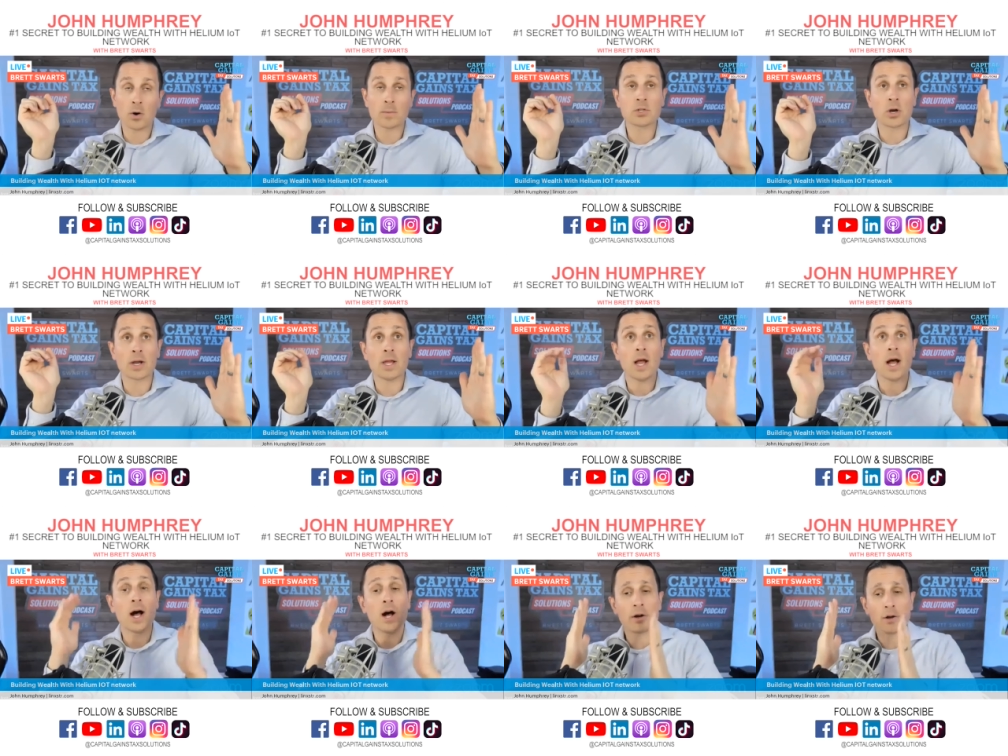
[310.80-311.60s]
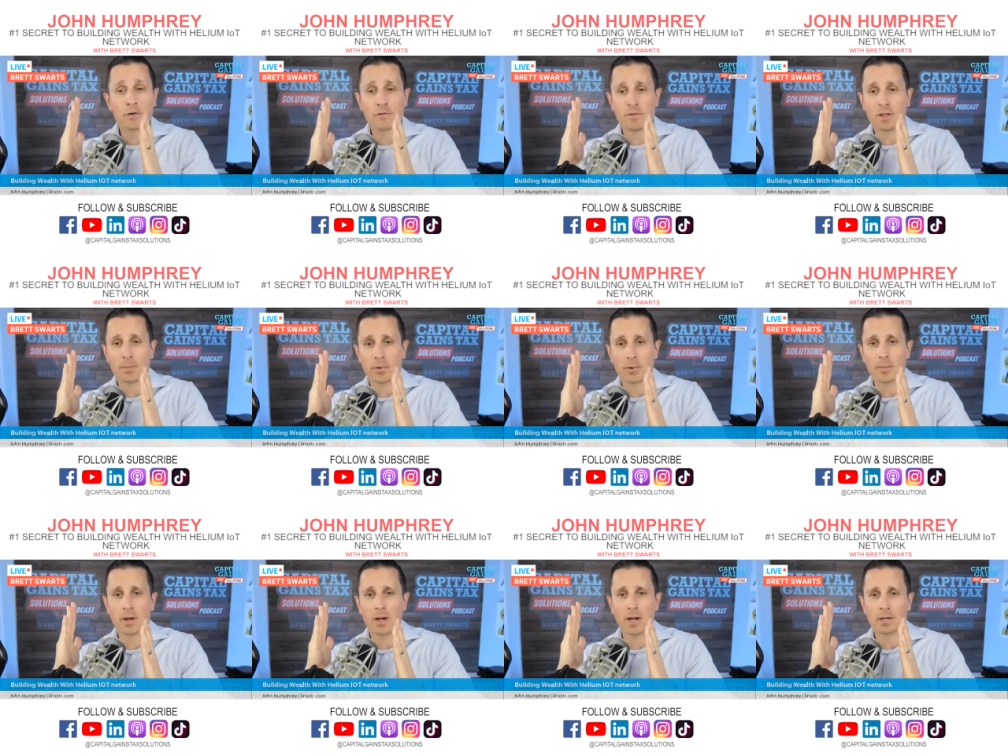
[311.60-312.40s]
I'm sorry, 100 feet per
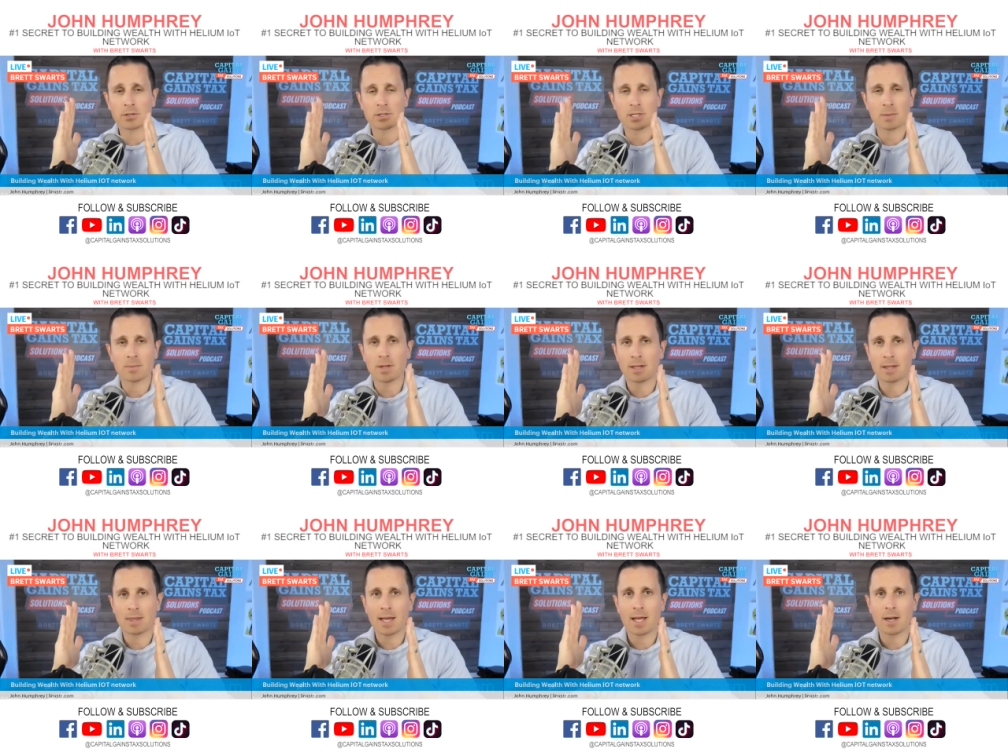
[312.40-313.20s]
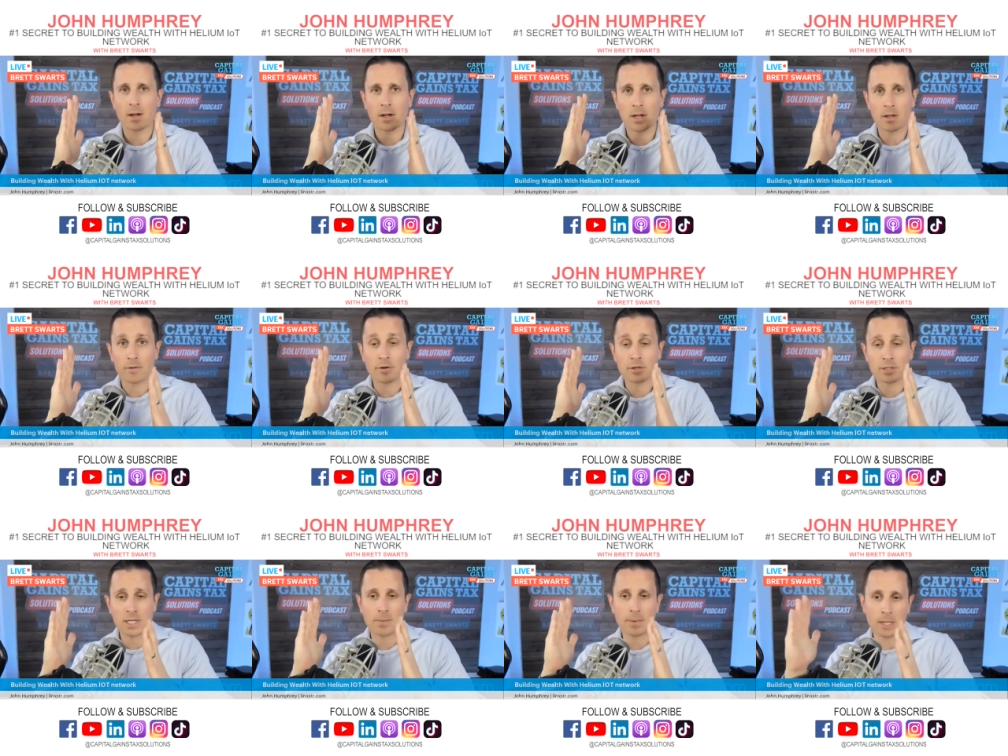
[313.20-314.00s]
box or something like that. On like you
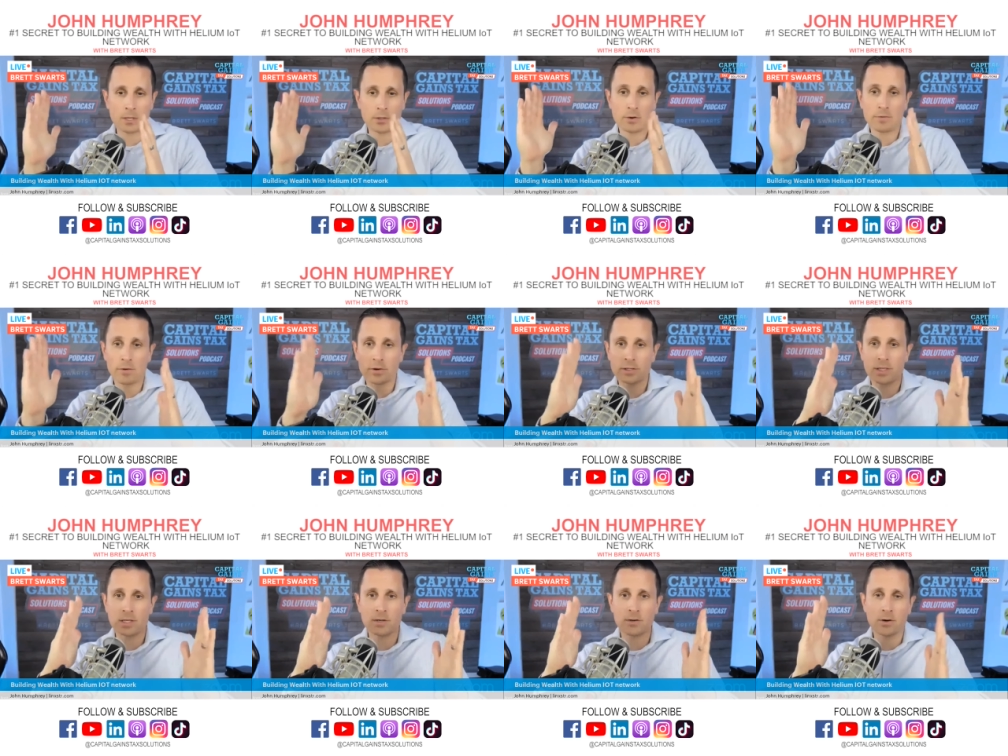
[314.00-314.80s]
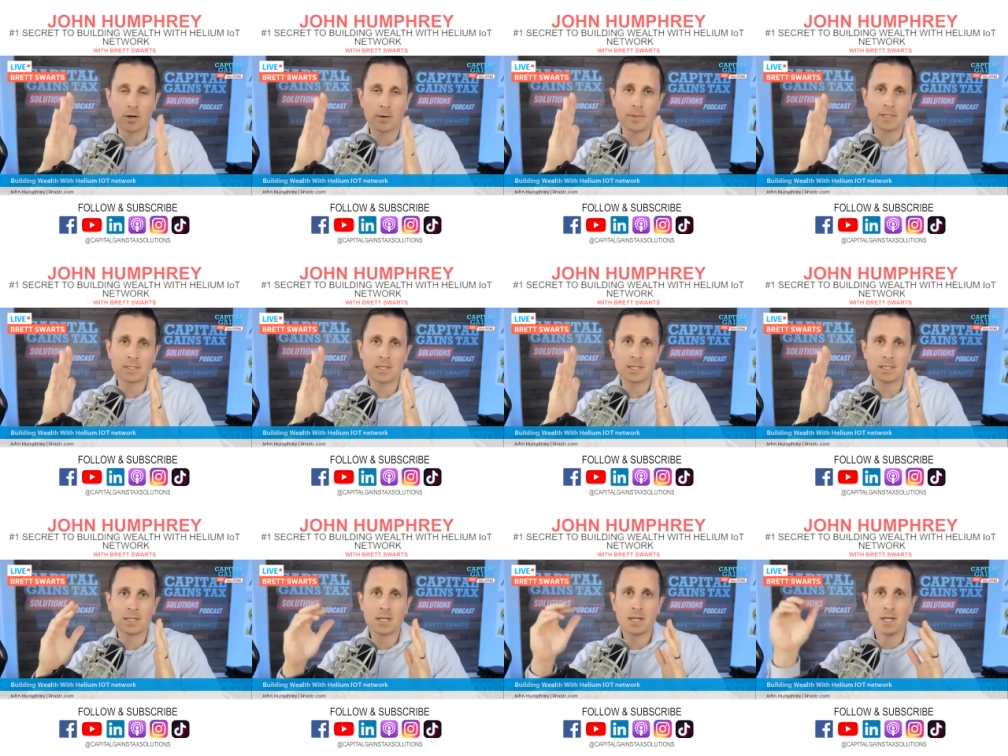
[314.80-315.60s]
set up like a university or a
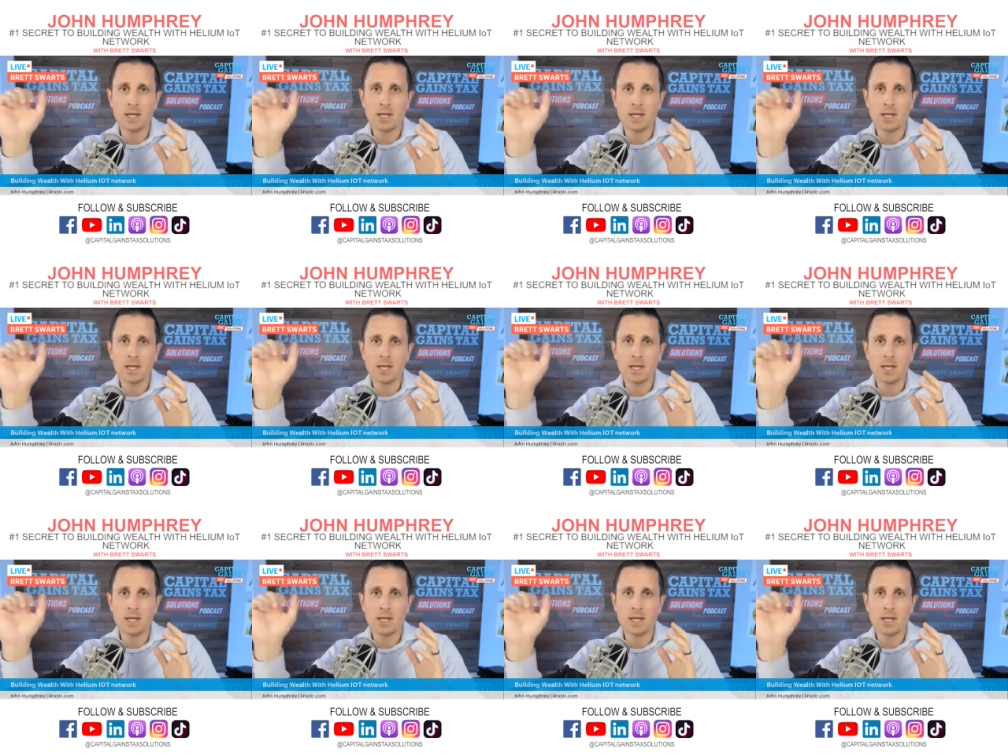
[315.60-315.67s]
business